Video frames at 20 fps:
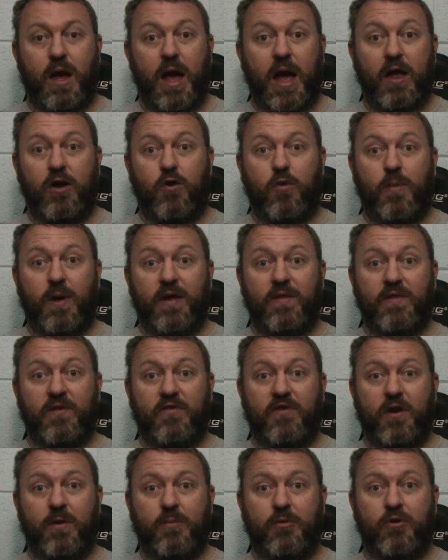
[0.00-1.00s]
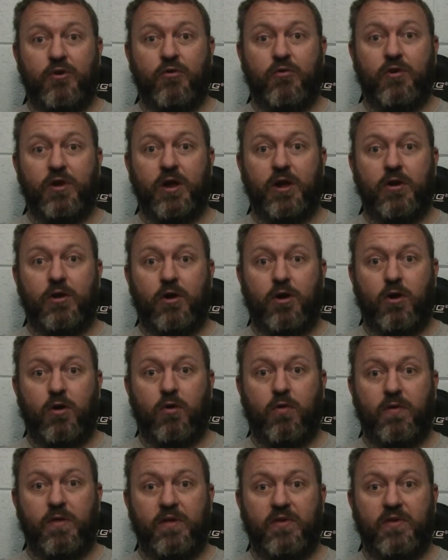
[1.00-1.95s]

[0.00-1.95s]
I don't mind this opportunity at all.